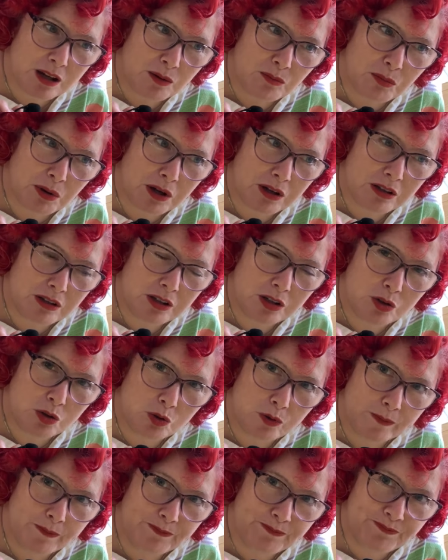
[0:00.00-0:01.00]
But you
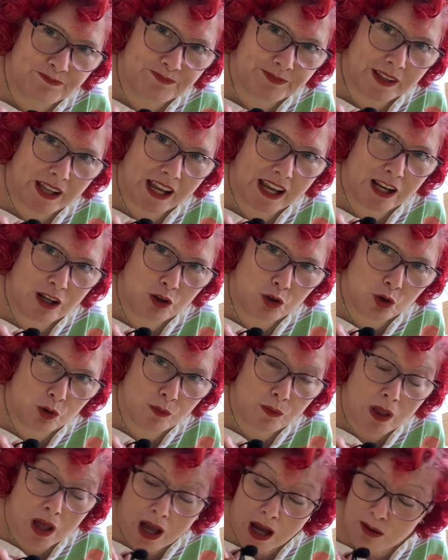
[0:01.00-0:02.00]
know, anywho,
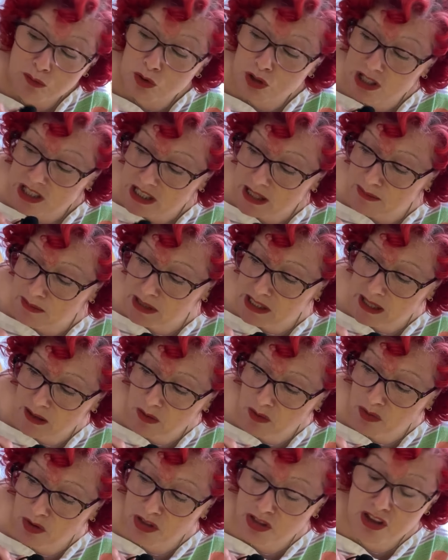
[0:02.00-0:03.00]
I'm going to set my
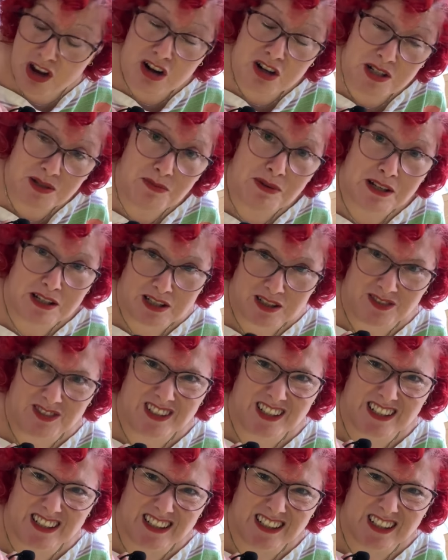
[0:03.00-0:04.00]
timer for 30 minutes of
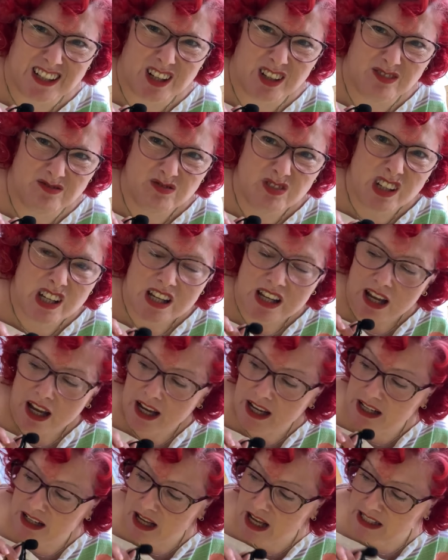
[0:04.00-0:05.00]
sitting down.
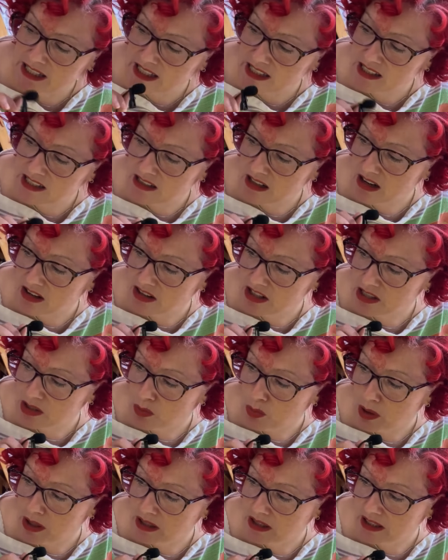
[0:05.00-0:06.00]
And I did start this
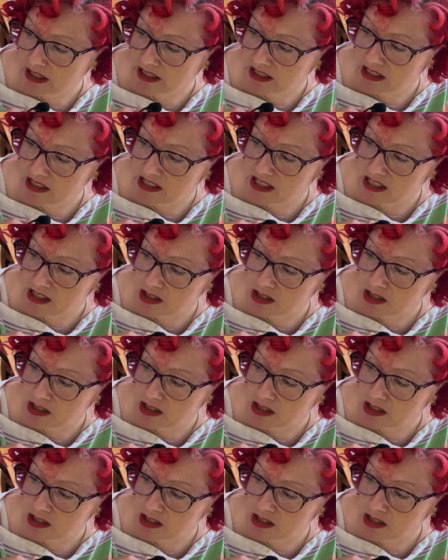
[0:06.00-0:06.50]
quite late in the day,